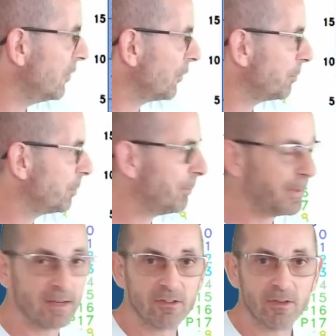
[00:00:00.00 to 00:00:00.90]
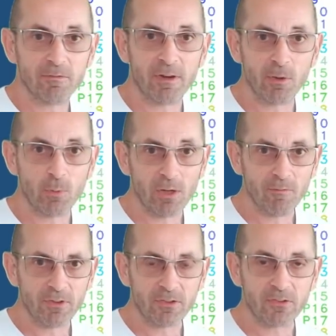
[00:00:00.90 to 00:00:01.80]
not to be picked up very well
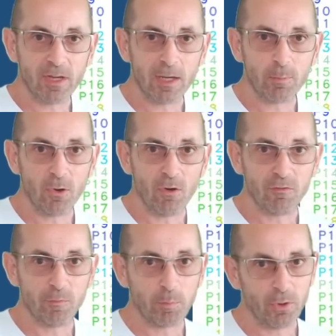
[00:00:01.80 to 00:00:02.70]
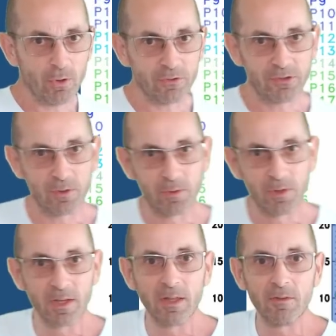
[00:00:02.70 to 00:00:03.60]
on this type of plot. So
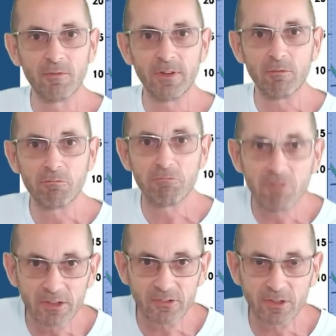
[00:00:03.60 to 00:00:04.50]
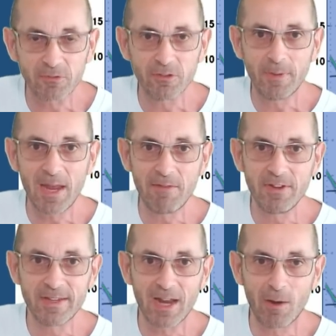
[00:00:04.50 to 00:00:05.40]
the risk of some
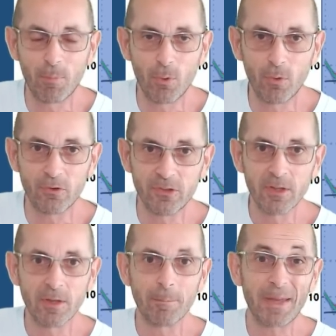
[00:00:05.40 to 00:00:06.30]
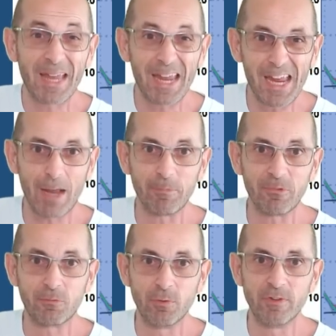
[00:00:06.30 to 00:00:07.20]
heavy downpours, perhaps
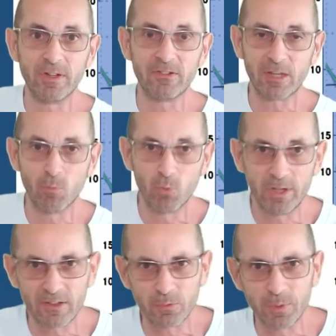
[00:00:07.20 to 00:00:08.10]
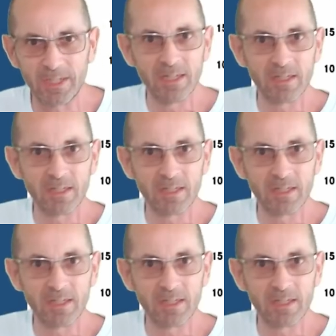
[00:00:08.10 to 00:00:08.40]
through the second week as we